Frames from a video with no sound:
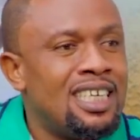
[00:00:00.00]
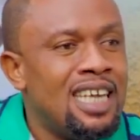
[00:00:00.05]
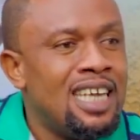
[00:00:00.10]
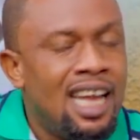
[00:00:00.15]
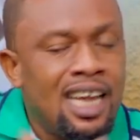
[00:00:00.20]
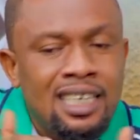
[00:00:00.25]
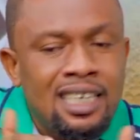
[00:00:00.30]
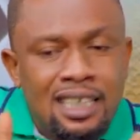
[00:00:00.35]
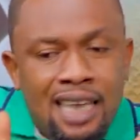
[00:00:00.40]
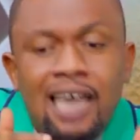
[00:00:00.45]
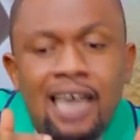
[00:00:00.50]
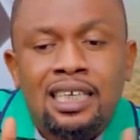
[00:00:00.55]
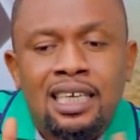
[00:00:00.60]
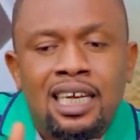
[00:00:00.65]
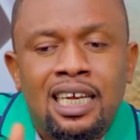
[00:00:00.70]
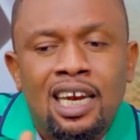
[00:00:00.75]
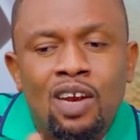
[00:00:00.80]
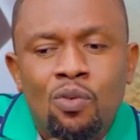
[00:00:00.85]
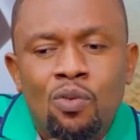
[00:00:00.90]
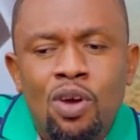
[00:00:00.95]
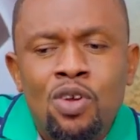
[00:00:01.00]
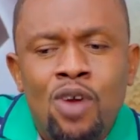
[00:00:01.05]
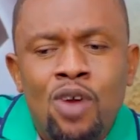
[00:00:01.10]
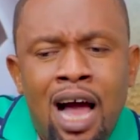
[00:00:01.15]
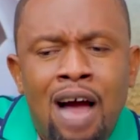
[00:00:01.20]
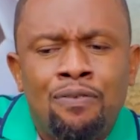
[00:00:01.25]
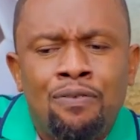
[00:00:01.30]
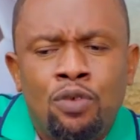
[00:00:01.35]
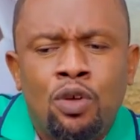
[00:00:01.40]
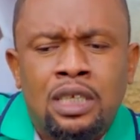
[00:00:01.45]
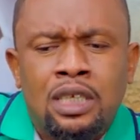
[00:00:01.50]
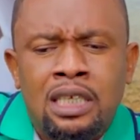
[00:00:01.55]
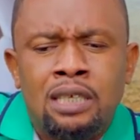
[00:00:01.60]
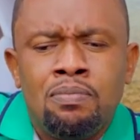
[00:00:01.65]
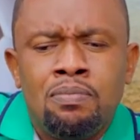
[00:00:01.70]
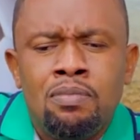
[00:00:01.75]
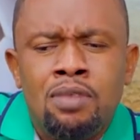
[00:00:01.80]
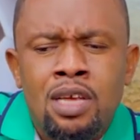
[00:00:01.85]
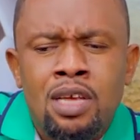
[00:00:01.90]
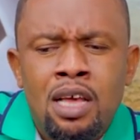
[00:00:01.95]
And tactically, when you have your
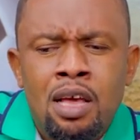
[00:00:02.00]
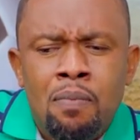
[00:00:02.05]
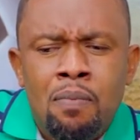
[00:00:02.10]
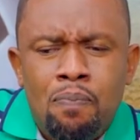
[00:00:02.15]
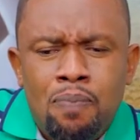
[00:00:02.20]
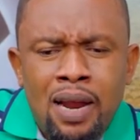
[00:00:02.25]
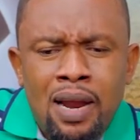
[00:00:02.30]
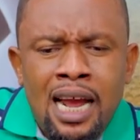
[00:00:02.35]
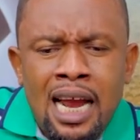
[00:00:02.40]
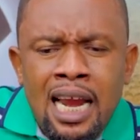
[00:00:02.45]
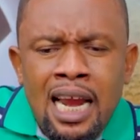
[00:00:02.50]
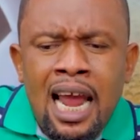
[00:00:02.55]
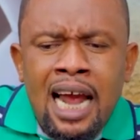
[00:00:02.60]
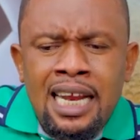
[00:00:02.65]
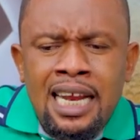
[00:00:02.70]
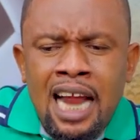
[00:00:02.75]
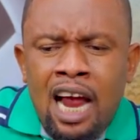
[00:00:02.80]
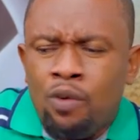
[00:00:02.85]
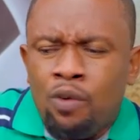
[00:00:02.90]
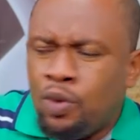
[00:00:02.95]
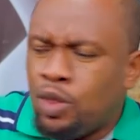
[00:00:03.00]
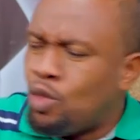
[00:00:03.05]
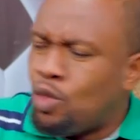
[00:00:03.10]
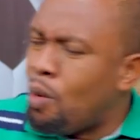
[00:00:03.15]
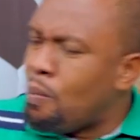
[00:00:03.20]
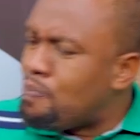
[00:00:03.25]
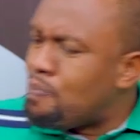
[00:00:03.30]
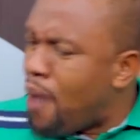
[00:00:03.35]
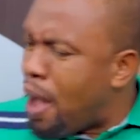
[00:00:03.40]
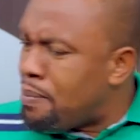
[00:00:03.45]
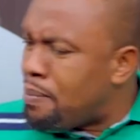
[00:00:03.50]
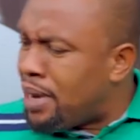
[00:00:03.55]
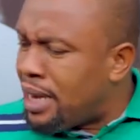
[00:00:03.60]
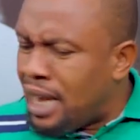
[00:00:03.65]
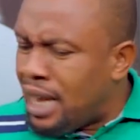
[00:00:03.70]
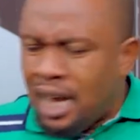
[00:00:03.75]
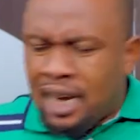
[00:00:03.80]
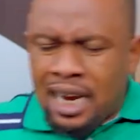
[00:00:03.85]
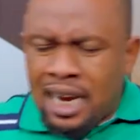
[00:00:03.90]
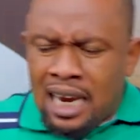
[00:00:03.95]
team playing like that with
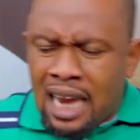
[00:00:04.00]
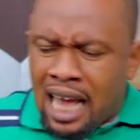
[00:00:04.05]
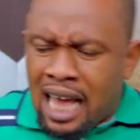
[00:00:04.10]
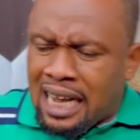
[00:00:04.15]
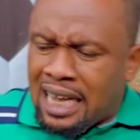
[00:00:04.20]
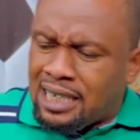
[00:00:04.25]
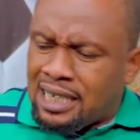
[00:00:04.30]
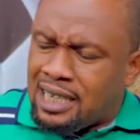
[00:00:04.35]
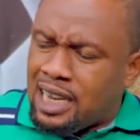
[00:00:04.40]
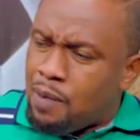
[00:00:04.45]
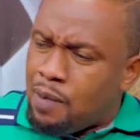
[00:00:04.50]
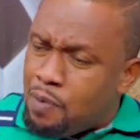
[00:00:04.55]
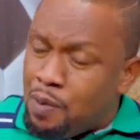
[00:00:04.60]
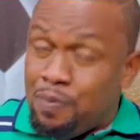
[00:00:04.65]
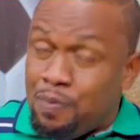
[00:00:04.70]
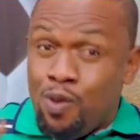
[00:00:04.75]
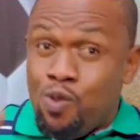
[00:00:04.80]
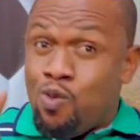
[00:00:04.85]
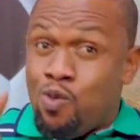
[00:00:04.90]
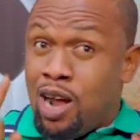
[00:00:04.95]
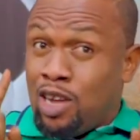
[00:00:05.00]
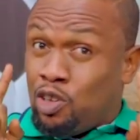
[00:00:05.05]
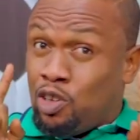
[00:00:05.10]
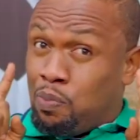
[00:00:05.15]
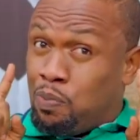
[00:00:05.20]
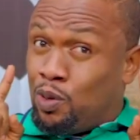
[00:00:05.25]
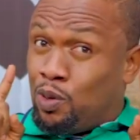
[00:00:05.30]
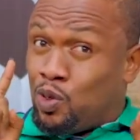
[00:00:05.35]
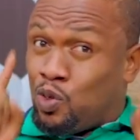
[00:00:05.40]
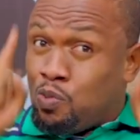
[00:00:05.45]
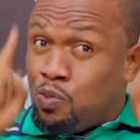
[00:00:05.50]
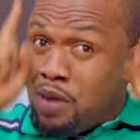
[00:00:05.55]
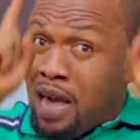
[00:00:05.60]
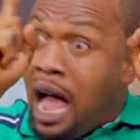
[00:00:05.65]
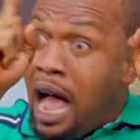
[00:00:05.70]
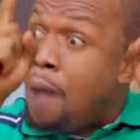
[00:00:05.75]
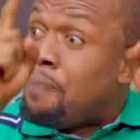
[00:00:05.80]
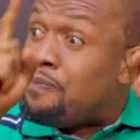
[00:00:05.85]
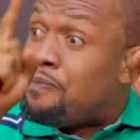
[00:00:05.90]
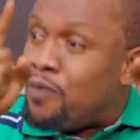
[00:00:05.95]
Aubameyang and Lacazette, people who are supposed to be
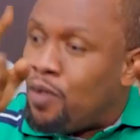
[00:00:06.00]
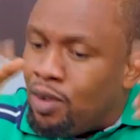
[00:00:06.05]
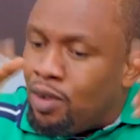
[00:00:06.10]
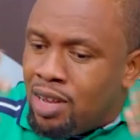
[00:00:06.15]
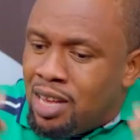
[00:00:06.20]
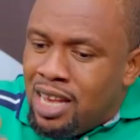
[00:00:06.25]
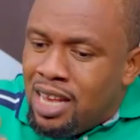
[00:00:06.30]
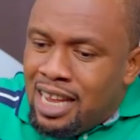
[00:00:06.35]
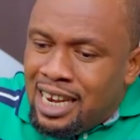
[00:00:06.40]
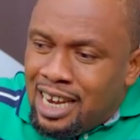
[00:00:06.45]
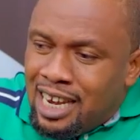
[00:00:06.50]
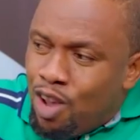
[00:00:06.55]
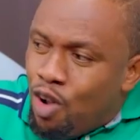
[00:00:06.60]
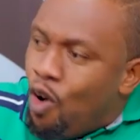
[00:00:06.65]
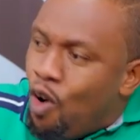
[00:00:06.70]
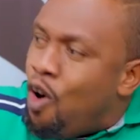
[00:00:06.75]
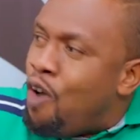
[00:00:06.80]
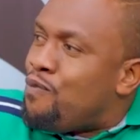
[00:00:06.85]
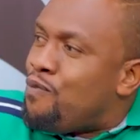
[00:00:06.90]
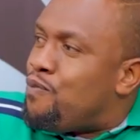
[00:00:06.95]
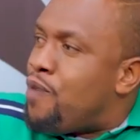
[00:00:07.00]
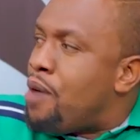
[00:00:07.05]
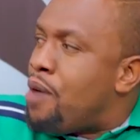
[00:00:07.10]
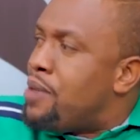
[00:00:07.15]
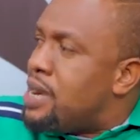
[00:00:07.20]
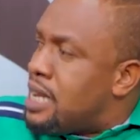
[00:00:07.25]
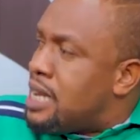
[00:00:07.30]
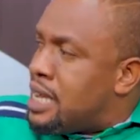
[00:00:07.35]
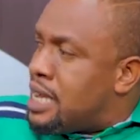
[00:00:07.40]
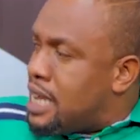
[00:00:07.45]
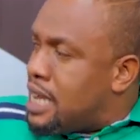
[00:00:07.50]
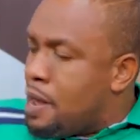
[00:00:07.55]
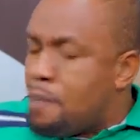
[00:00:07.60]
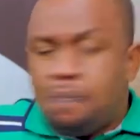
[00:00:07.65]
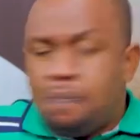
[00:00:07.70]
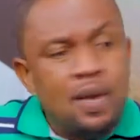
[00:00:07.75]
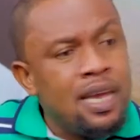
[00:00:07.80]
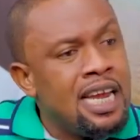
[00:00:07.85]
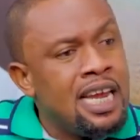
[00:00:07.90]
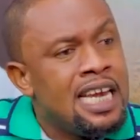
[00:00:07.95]
up front, they're all very
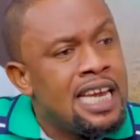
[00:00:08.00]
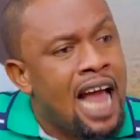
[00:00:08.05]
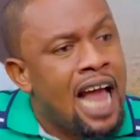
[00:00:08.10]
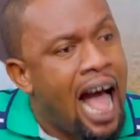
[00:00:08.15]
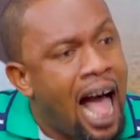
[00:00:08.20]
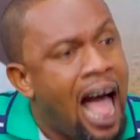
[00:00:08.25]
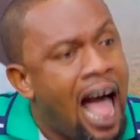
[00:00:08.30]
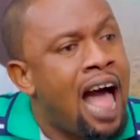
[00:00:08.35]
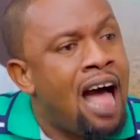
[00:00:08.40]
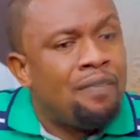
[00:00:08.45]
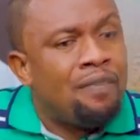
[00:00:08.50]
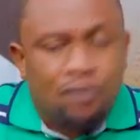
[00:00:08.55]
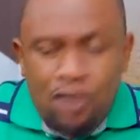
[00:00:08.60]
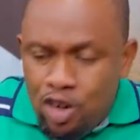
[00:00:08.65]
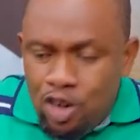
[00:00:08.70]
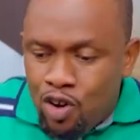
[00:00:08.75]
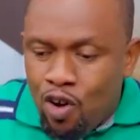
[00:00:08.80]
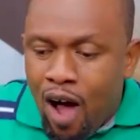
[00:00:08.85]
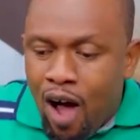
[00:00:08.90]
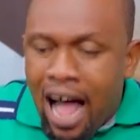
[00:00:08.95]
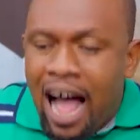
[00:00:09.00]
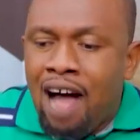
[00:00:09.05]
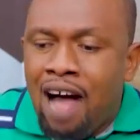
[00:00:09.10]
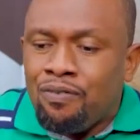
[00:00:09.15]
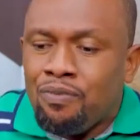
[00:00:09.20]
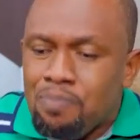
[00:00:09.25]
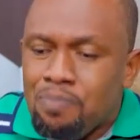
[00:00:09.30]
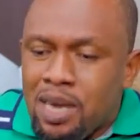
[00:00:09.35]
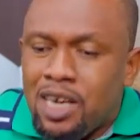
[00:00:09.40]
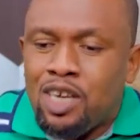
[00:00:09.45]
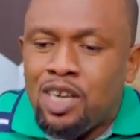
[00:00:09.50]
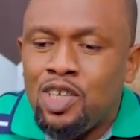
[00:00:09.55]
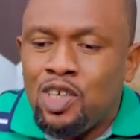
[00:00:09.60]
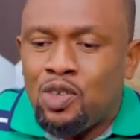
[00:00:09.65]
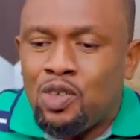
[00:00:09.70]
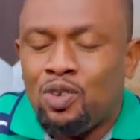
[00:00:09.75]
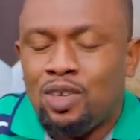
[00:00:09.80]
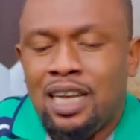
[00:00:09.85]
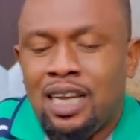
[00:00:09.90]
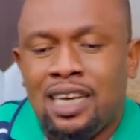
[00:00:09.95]
deep in the half, in your half, making
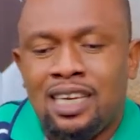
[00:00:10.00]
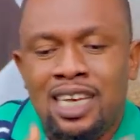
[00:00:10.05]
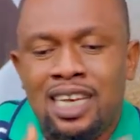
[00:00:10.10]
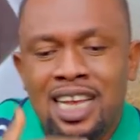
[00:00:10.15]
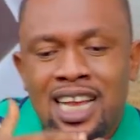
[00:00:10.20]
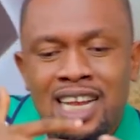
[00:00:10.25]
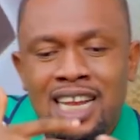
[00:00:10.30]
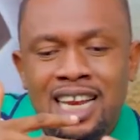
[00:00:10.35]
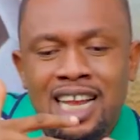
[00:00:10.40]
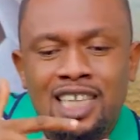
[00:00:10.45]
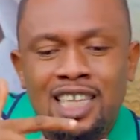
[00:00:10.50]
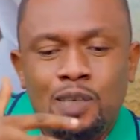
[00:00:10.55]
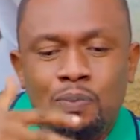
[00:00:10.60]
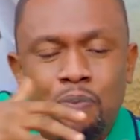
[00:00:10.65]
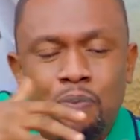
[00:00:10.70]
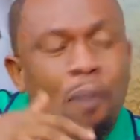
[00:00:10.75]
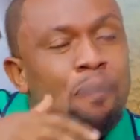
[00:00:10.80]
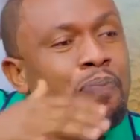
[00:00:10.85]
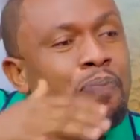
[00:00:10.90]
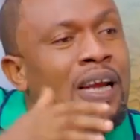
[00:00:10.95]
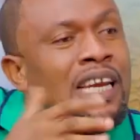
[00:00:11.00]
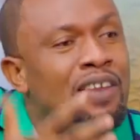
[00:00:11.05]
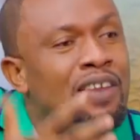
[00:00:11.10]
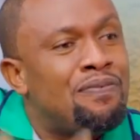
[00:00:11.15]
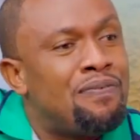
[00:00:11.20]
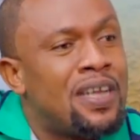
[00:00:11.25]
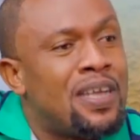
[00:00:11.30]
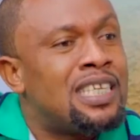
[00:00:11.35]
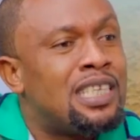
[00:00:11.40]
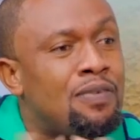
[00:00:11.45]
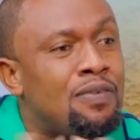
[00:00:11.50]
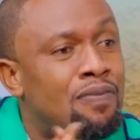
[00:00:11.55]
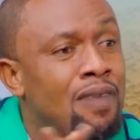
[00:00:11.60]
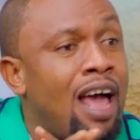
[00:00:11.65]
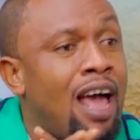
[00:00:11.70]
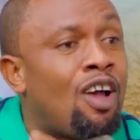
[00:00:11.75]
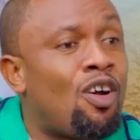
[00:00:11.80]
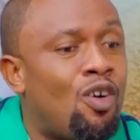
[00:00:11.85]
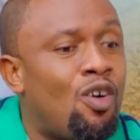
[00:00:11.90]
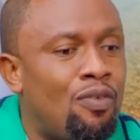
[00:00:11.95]
sure that there is proper defensive
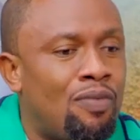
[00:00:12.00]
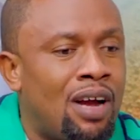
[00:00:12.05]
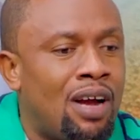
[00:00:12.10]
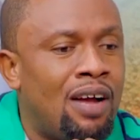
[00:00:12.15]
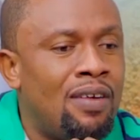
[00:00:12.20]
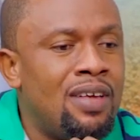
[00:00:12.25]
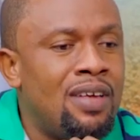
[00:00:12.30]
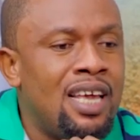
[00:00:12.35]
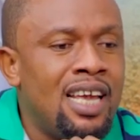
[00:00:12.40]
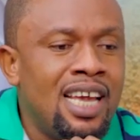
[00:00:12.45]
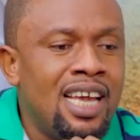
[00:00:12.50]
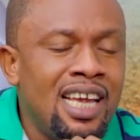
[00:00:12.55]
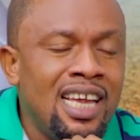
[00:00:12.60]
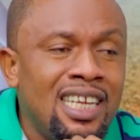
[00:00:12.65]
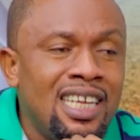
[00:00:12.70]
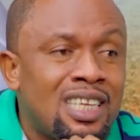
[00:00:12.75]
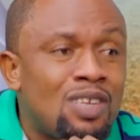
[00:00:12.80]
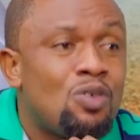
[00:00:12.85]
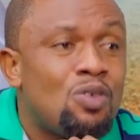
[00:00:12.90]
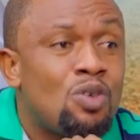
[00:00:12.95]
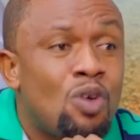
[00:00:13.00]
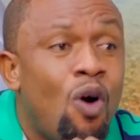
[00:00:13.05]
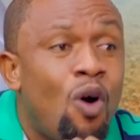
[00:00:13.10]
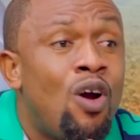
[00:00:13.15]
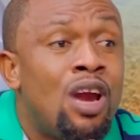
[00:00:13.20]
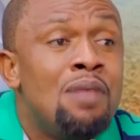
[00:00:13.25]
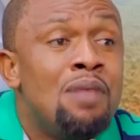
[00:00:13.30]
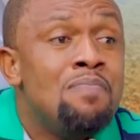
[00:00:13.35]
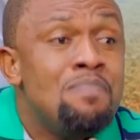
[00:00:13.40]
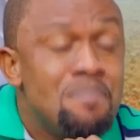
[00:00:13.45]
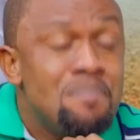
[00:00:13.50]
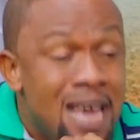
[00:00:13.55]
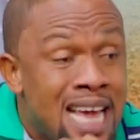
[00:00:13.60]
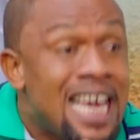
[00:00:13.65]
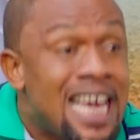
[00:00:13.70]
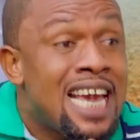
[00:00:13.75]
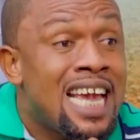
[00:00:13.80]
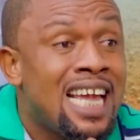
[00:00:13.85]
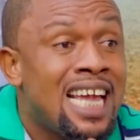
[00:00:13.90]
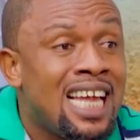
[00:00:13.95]
line cover. It could only
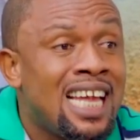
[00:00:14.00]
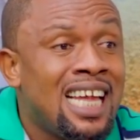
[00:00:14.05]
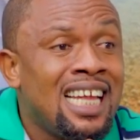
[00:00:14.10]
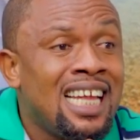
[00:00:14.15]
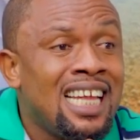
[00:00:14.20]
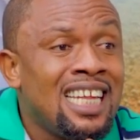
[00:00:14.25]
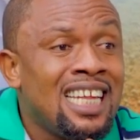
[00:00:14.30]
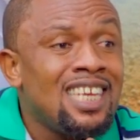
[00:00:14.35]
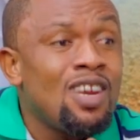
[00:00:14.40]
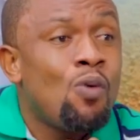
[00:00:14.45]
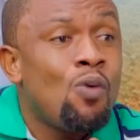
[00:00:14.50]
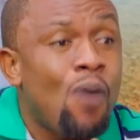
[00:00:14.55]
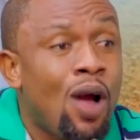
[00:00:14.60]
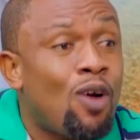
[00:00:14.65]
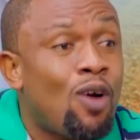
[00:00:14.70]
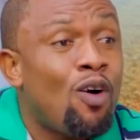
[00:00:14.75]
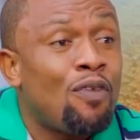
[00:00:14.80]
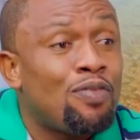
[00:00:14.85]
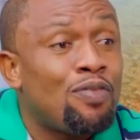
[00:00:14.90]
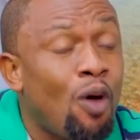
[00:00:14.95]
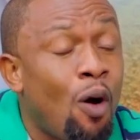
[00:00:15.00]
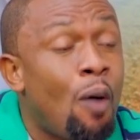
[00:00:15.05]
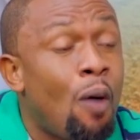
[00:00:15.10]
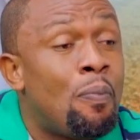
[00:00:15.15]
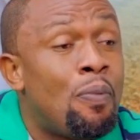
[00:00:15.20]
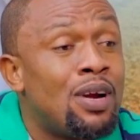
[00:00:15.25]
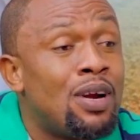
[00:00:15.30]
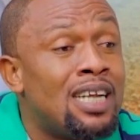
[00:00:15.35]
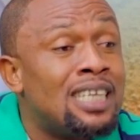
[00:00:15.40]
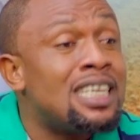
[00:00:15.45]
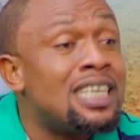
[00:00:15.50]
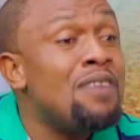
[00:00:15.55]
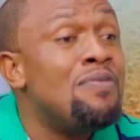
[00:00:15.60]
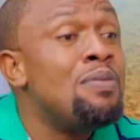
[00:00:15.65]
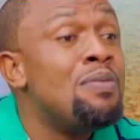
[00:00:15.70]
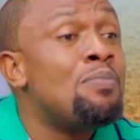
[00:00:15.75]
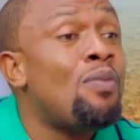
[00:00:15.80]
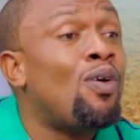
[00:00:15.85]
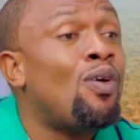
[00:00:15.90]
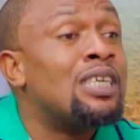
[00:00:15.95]
make the work of the opponent
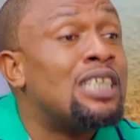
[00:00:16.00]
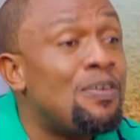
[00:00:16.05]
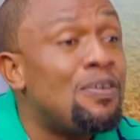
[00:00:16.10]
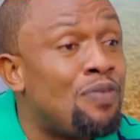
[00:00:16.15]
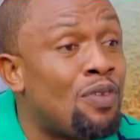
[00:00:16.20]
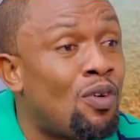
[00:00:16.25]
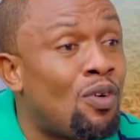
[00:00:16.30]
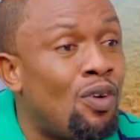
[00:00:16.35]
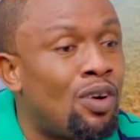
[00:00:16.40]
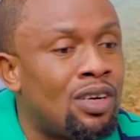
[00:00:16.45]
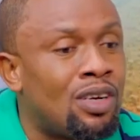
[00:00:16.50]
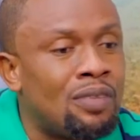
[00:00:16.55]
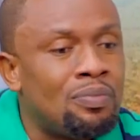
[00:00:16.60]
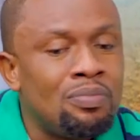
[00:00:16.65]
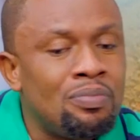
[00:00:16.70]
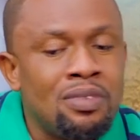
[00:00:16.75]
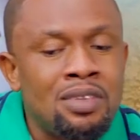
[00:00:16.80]
even more difficult.